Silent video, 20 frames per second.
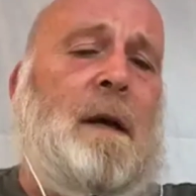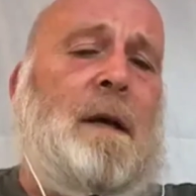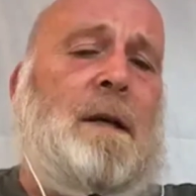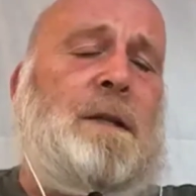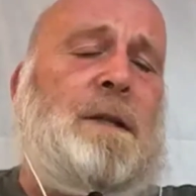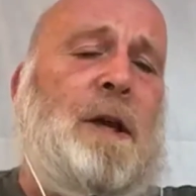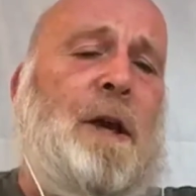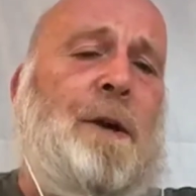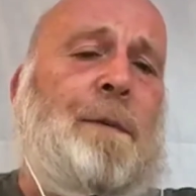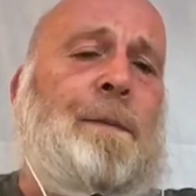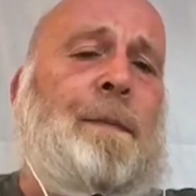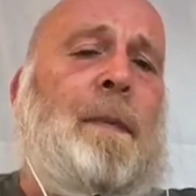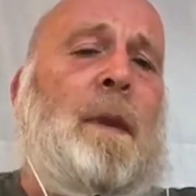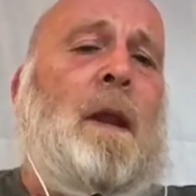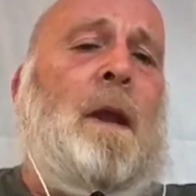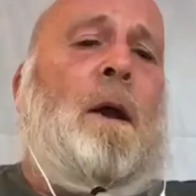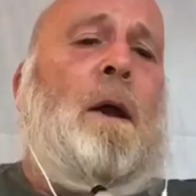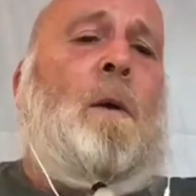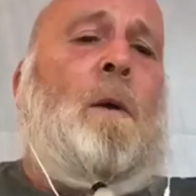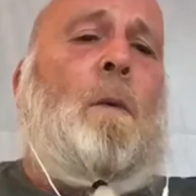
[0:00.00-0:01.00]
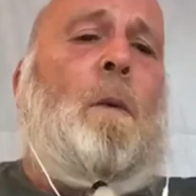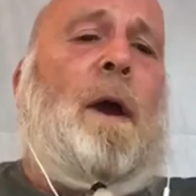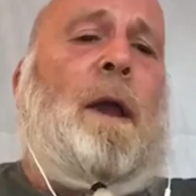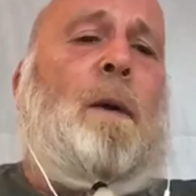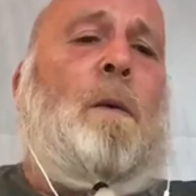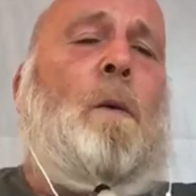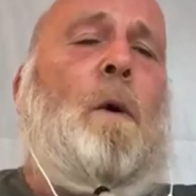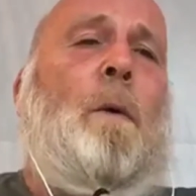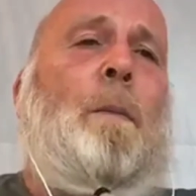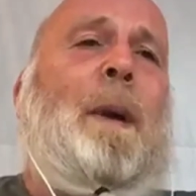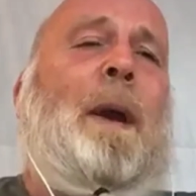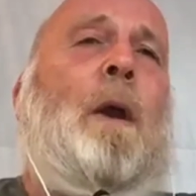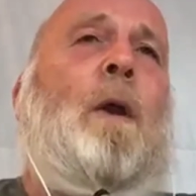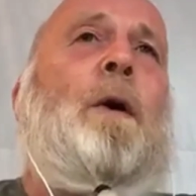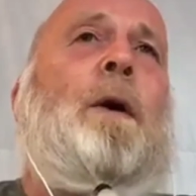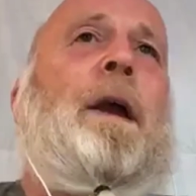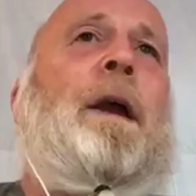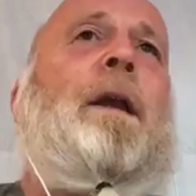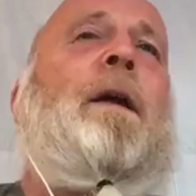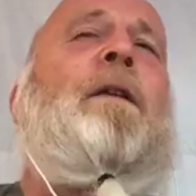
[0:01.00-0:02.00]
So we will be
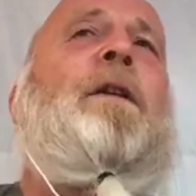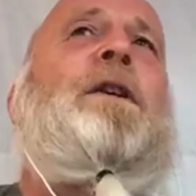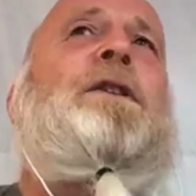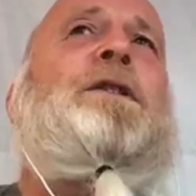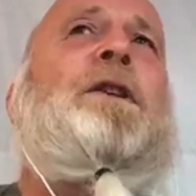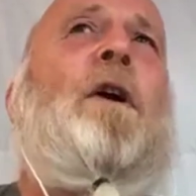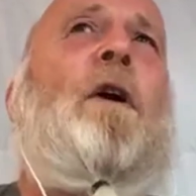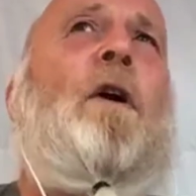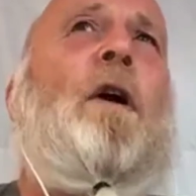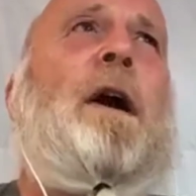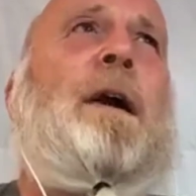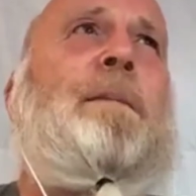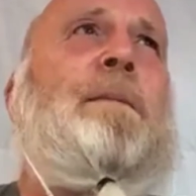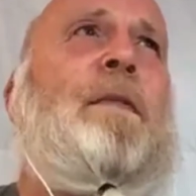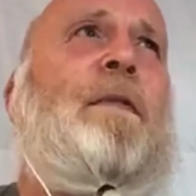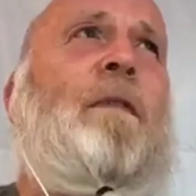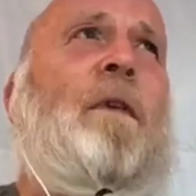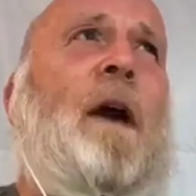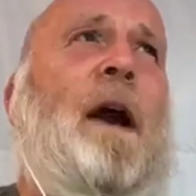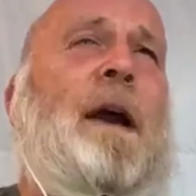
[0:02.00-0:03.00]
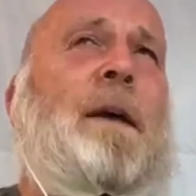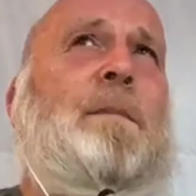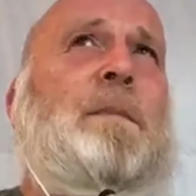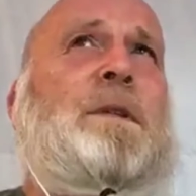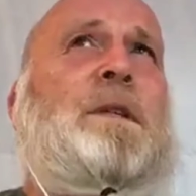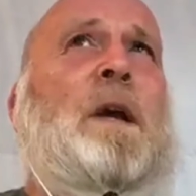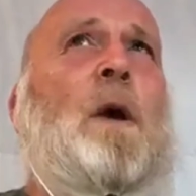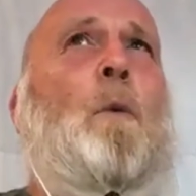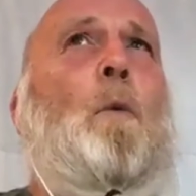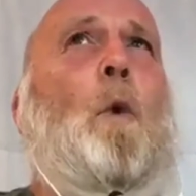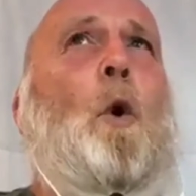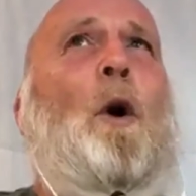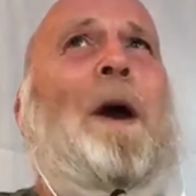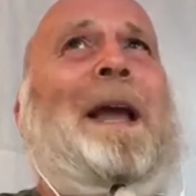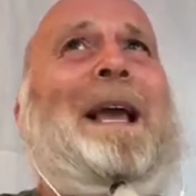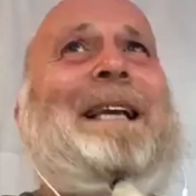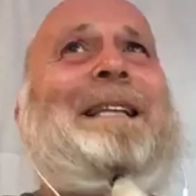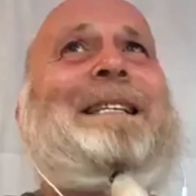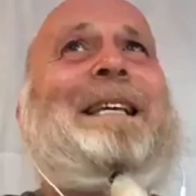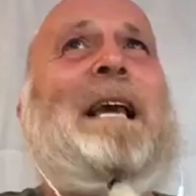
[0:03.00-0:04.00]
looking at the time frame. So what
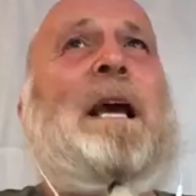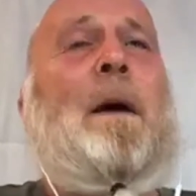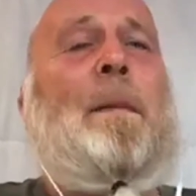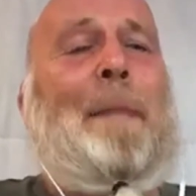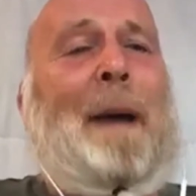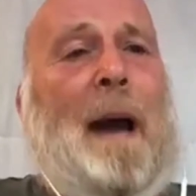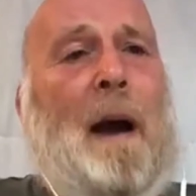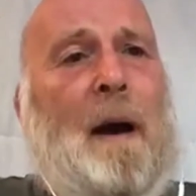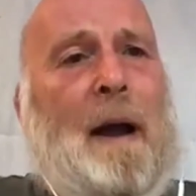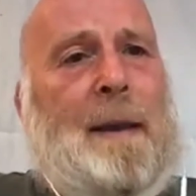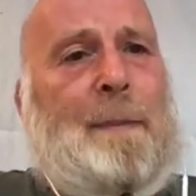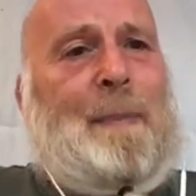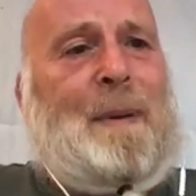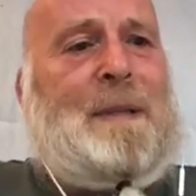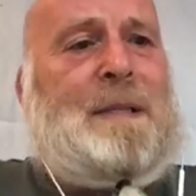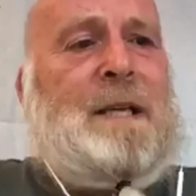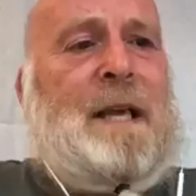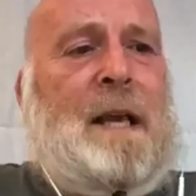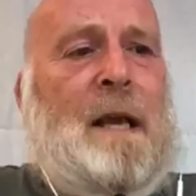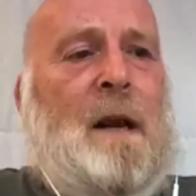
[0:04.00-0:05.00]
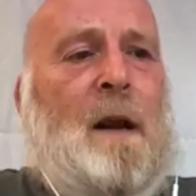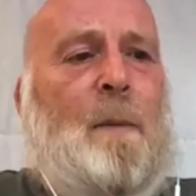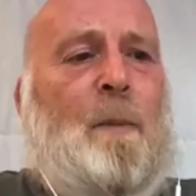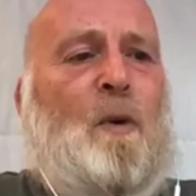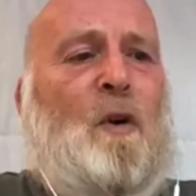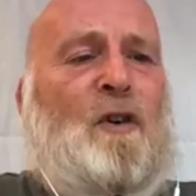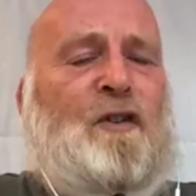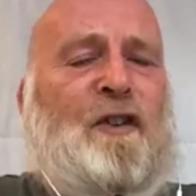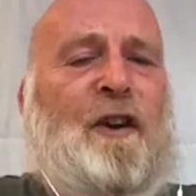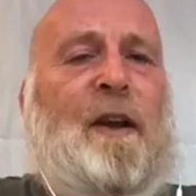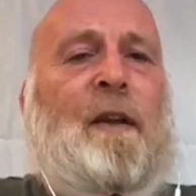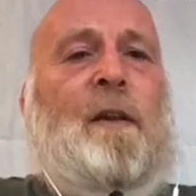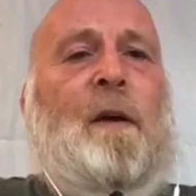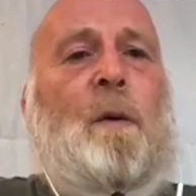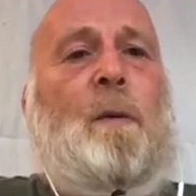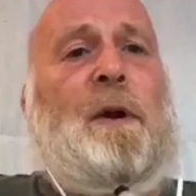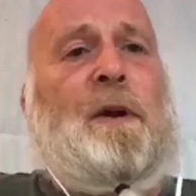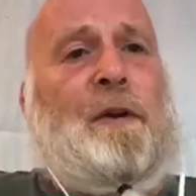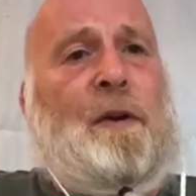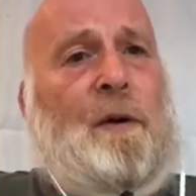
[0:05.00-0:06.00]
is it about a particular project
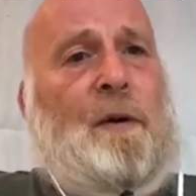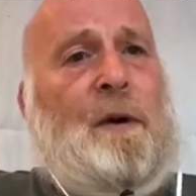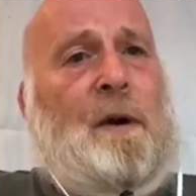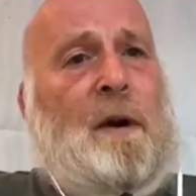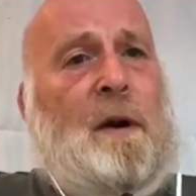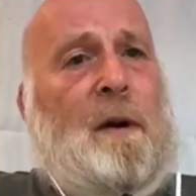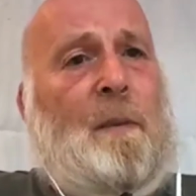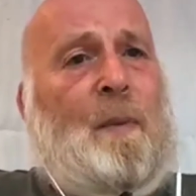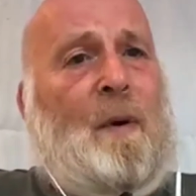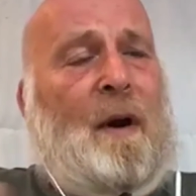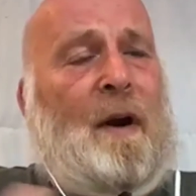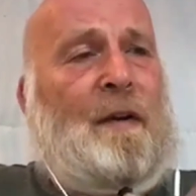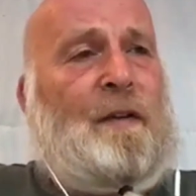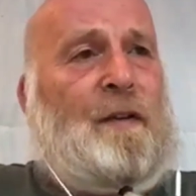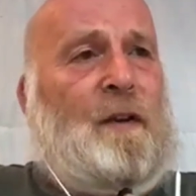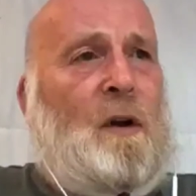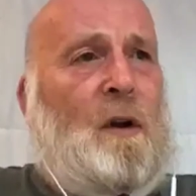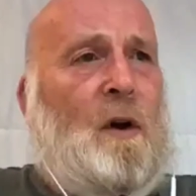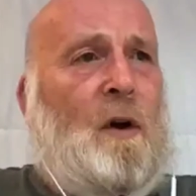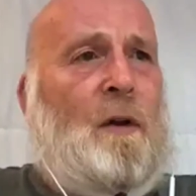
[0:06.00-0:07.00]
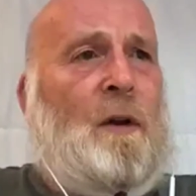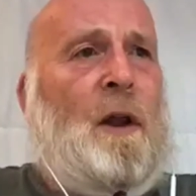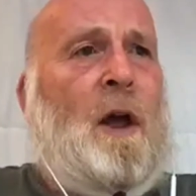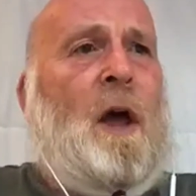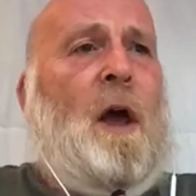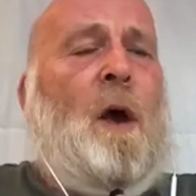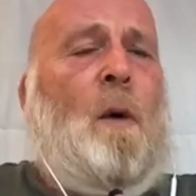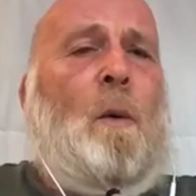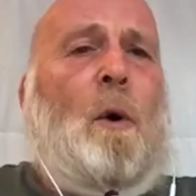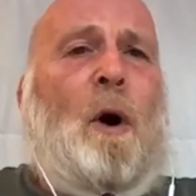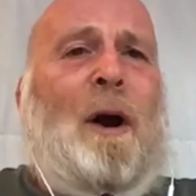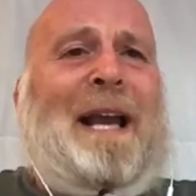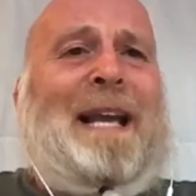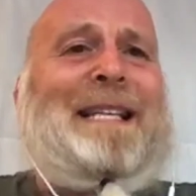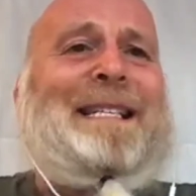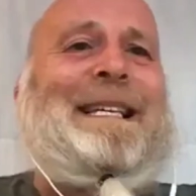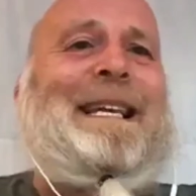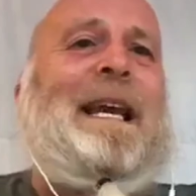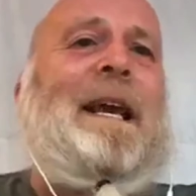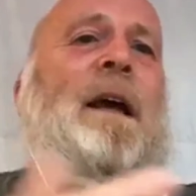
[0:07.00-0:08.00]
that we're doing an appraisal on? What
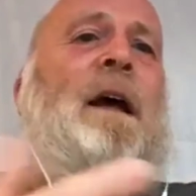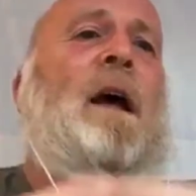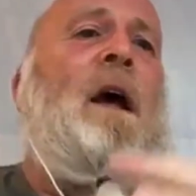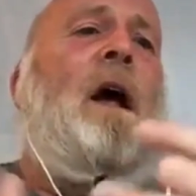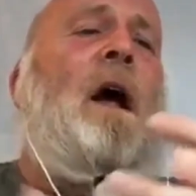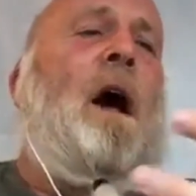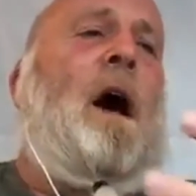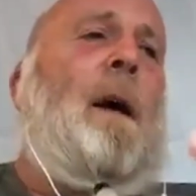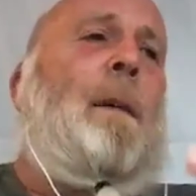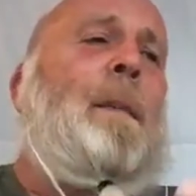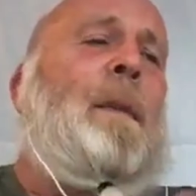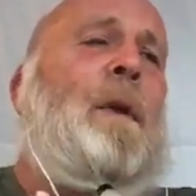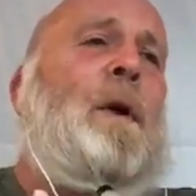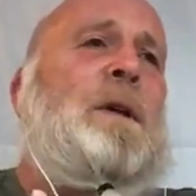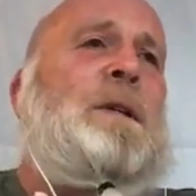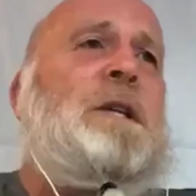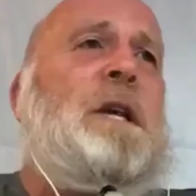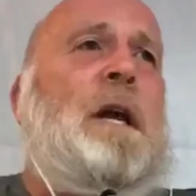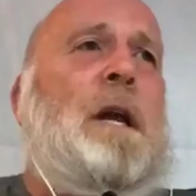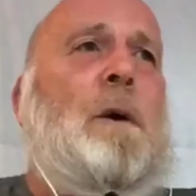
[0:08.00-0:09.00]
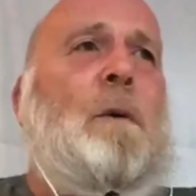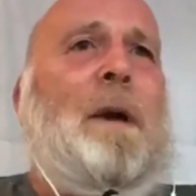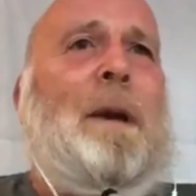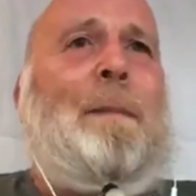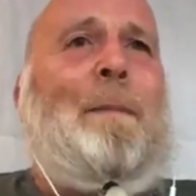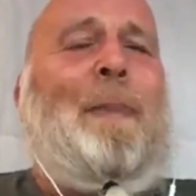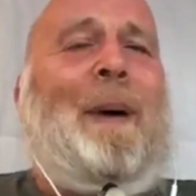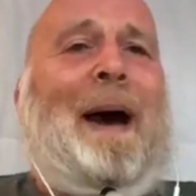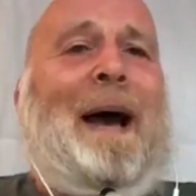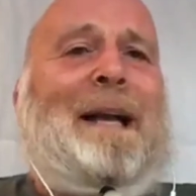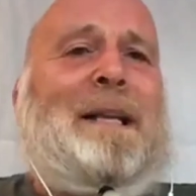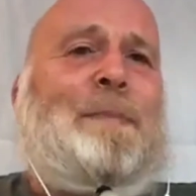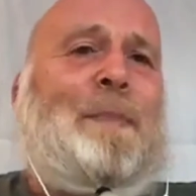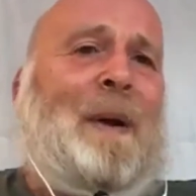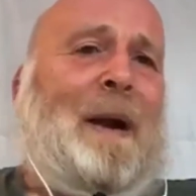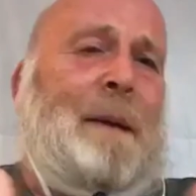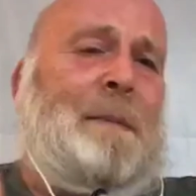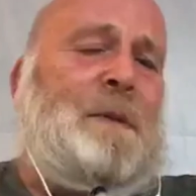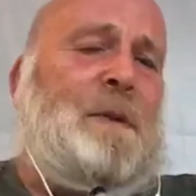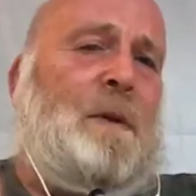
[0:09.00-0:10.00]
is it that's going to impact
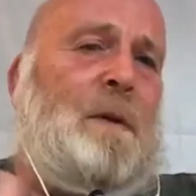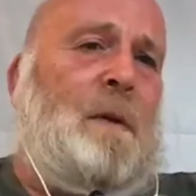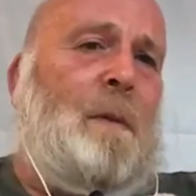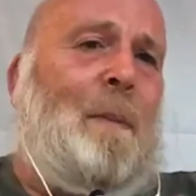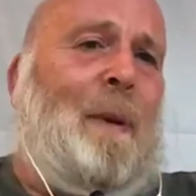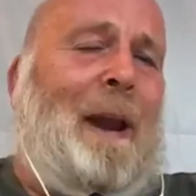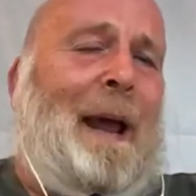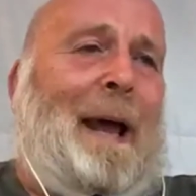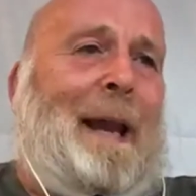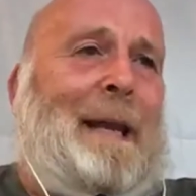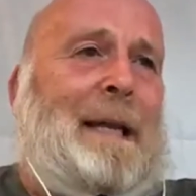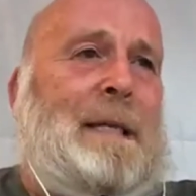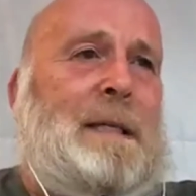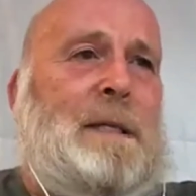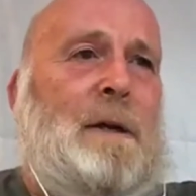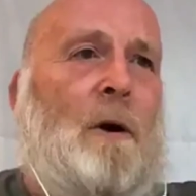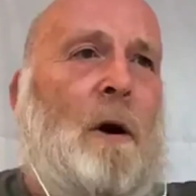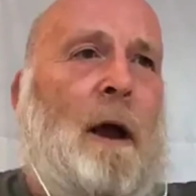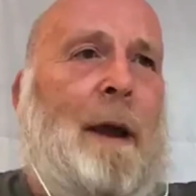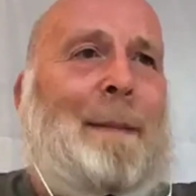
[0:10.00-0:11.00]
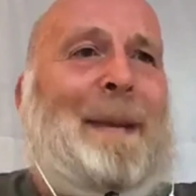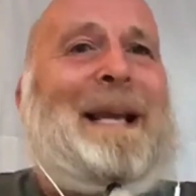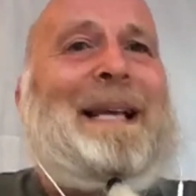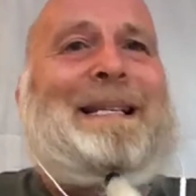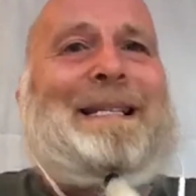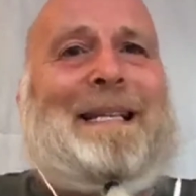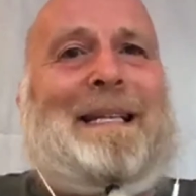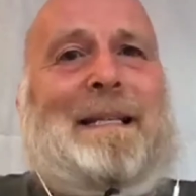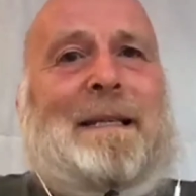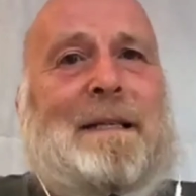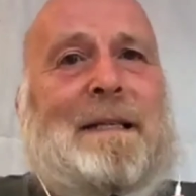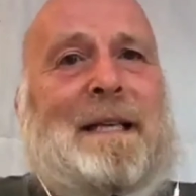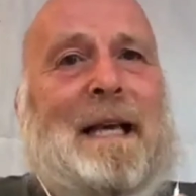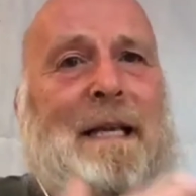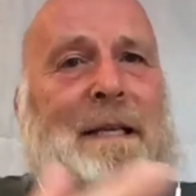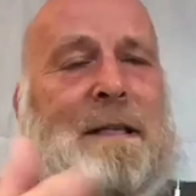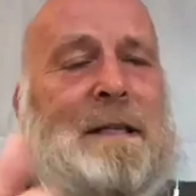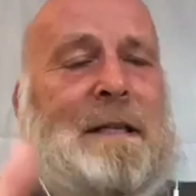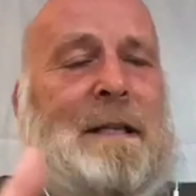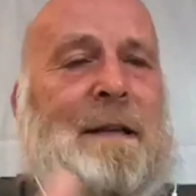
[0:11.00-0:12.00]
perhaps on the planning time? Is it a
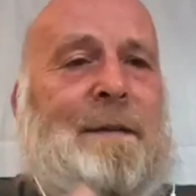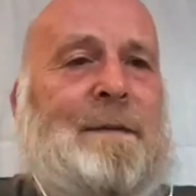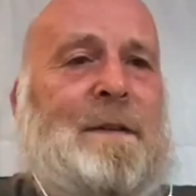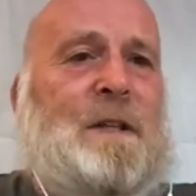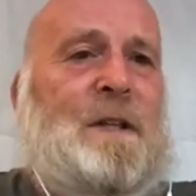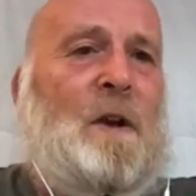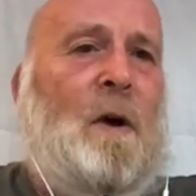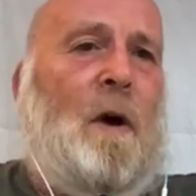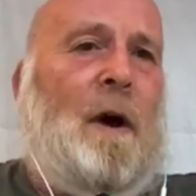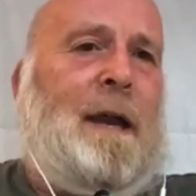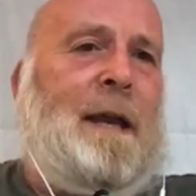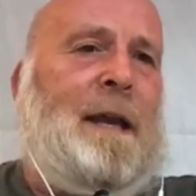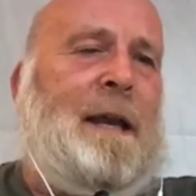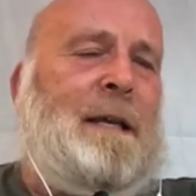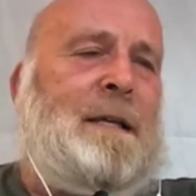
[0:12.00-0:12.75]
sensitive site?